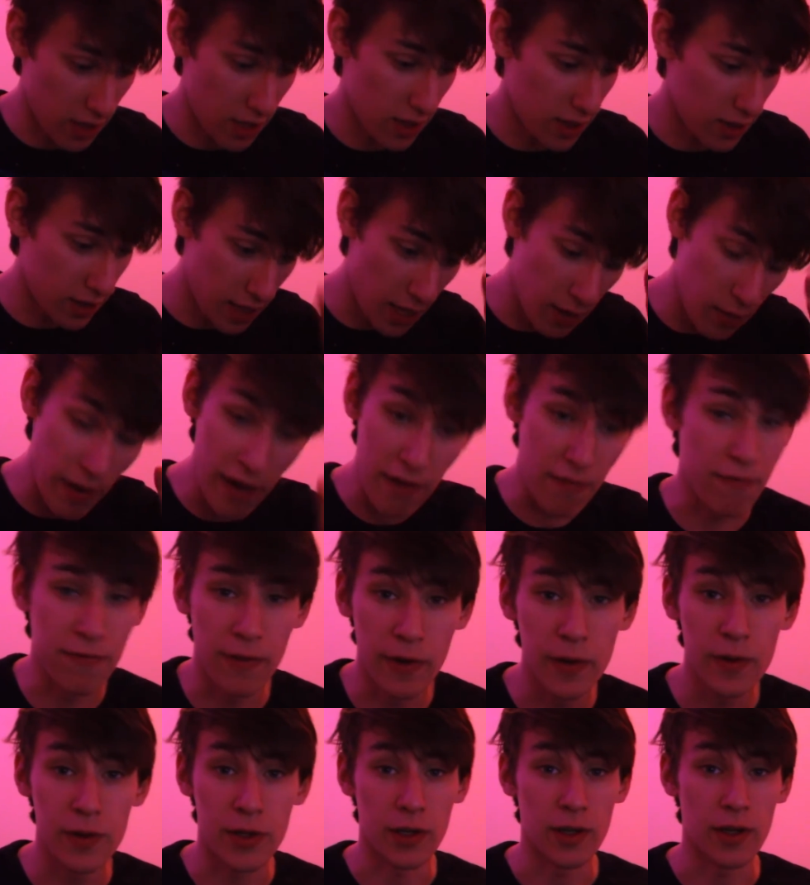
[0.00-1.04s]
They went
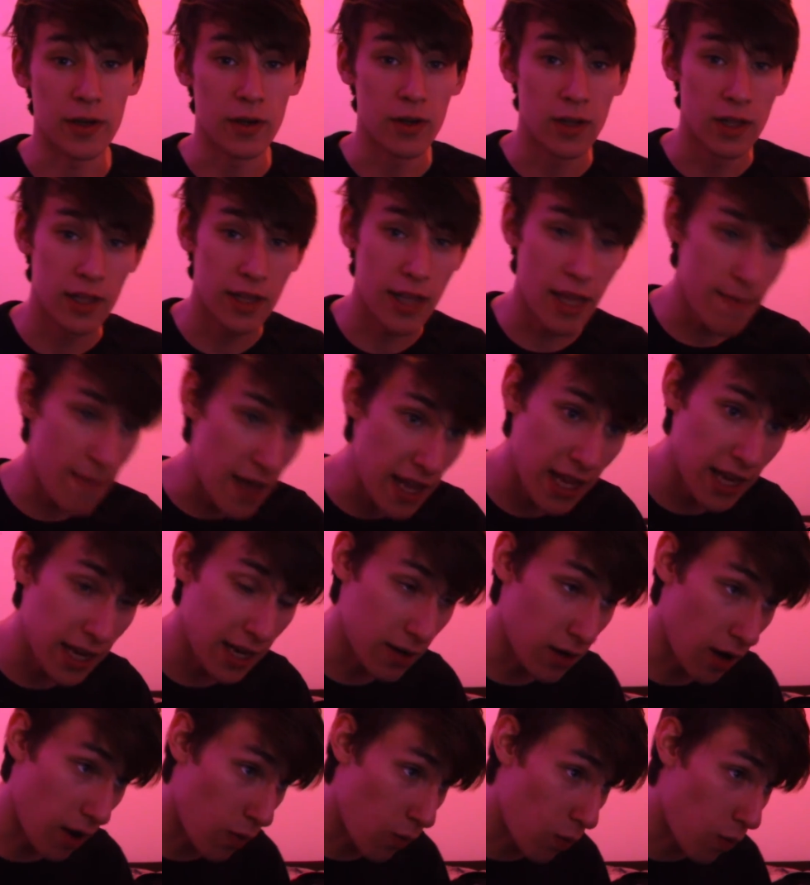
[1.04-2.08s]
further. They
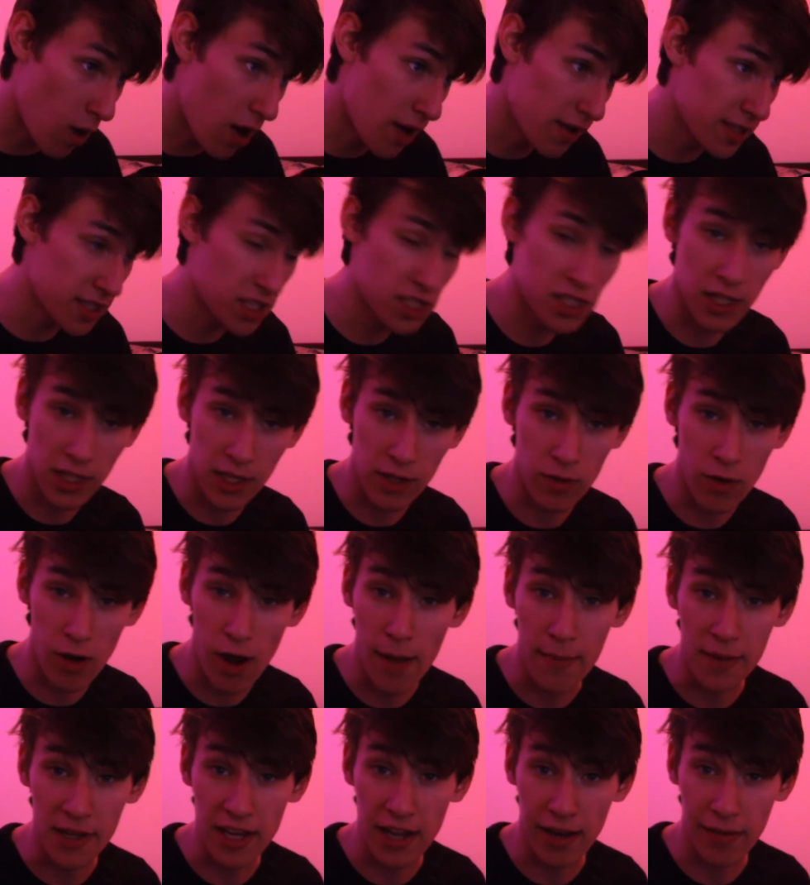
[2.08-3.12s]
made a Wallace and
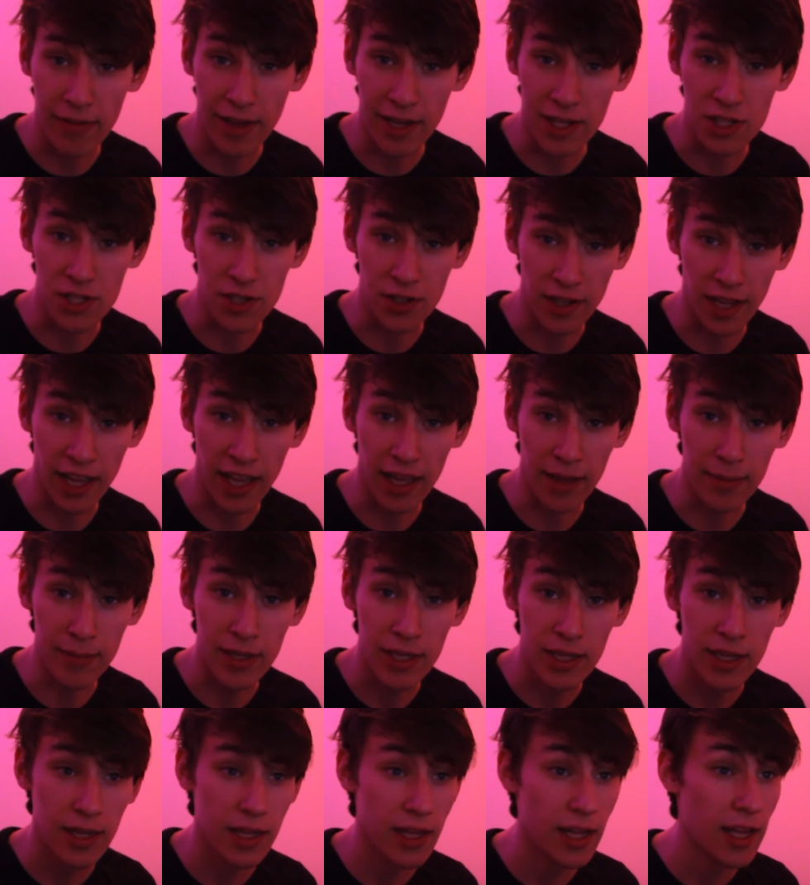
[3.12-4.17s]
Gromit adventure game.
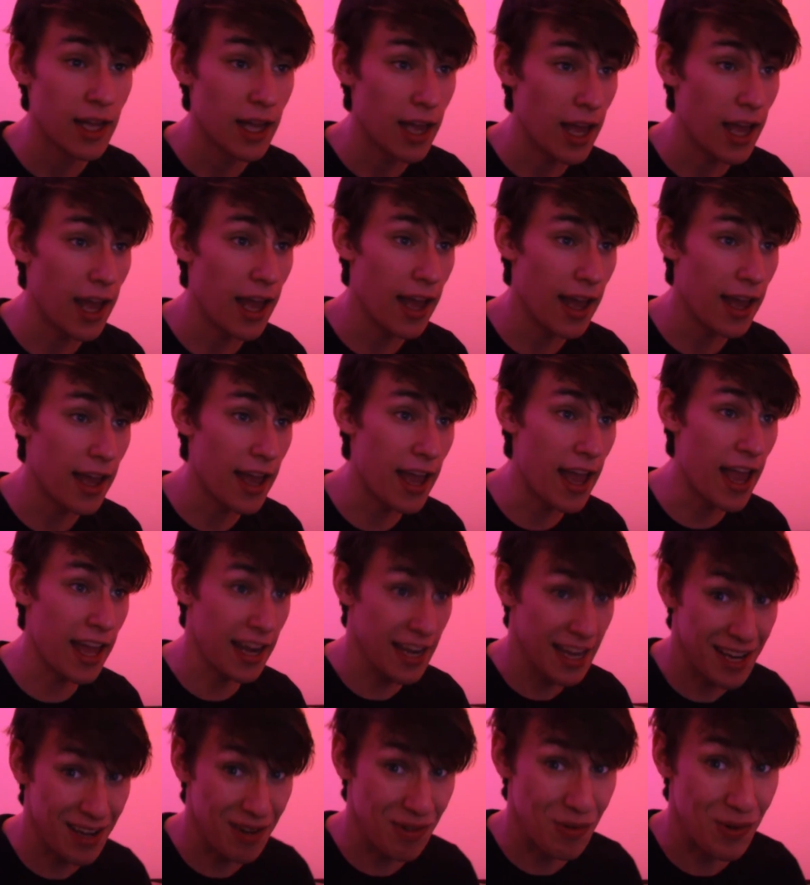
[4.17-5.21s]
And
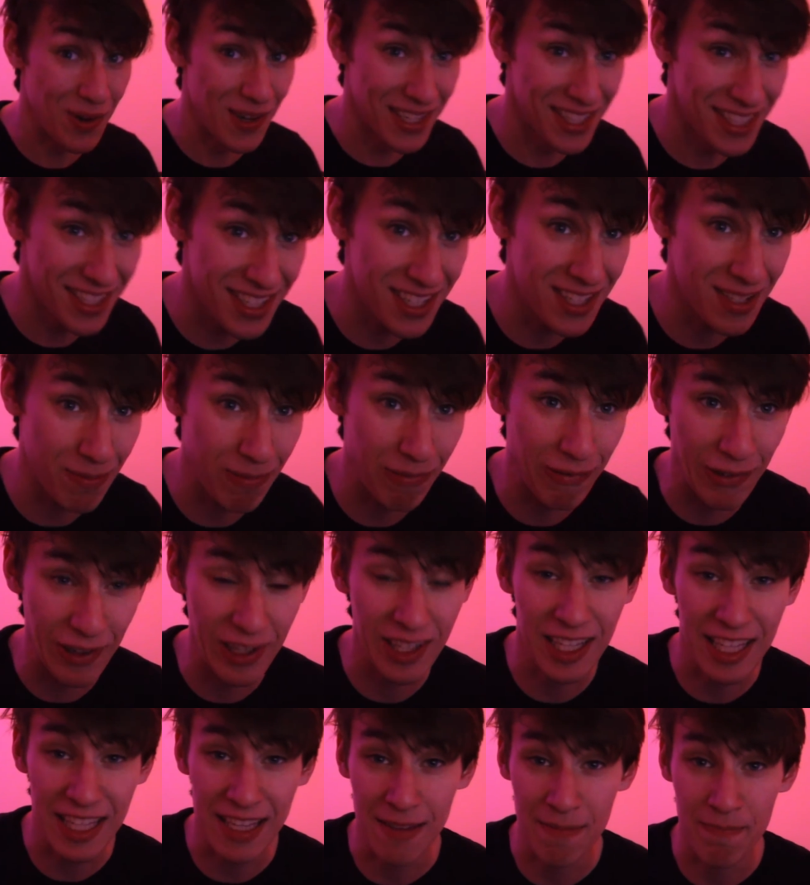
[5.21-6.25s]
it was
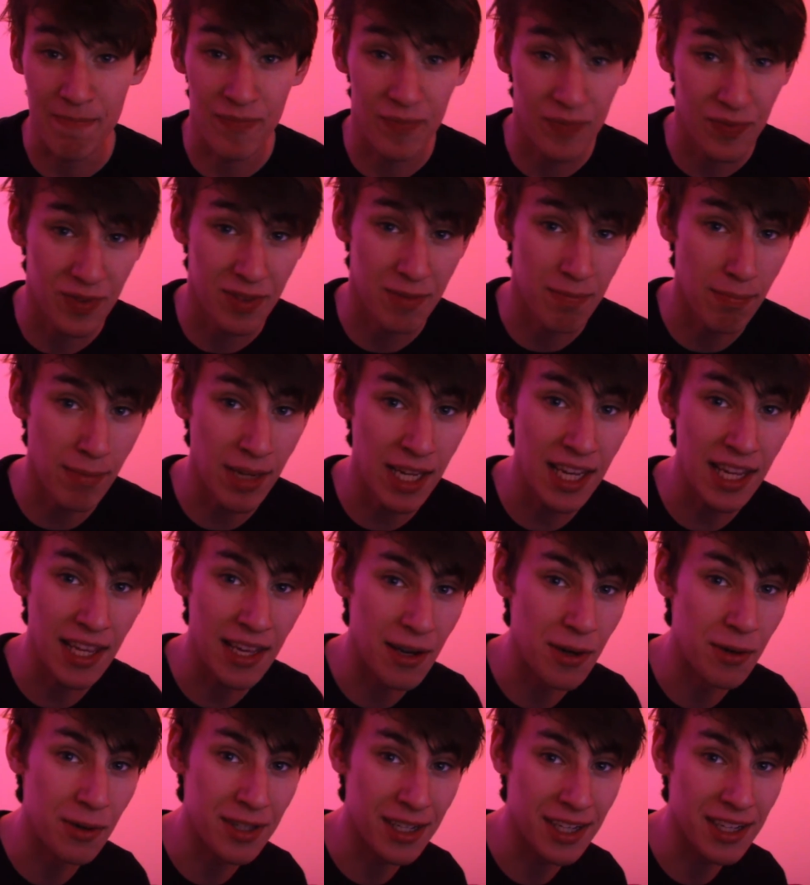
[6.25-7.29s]
really
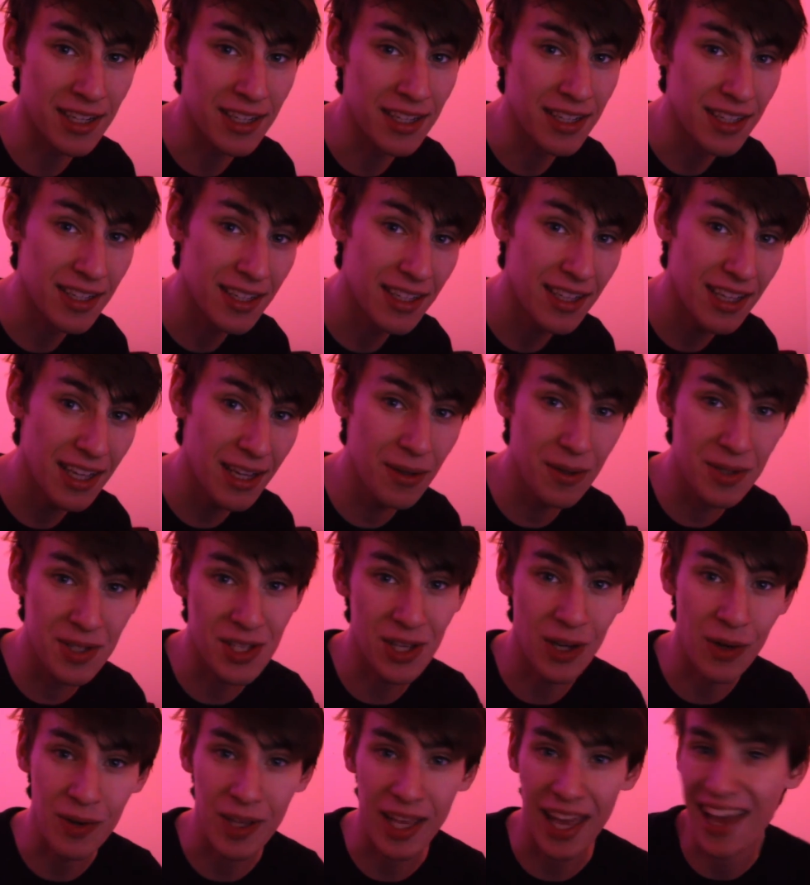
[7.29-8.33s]
mediocre. It was
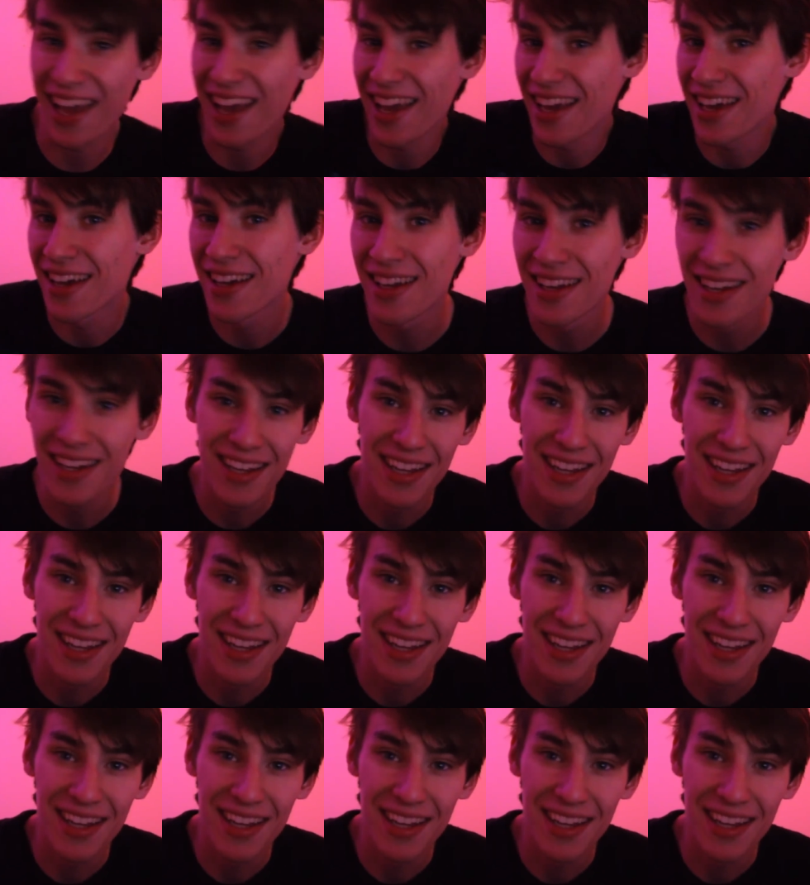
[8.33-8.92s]
okay.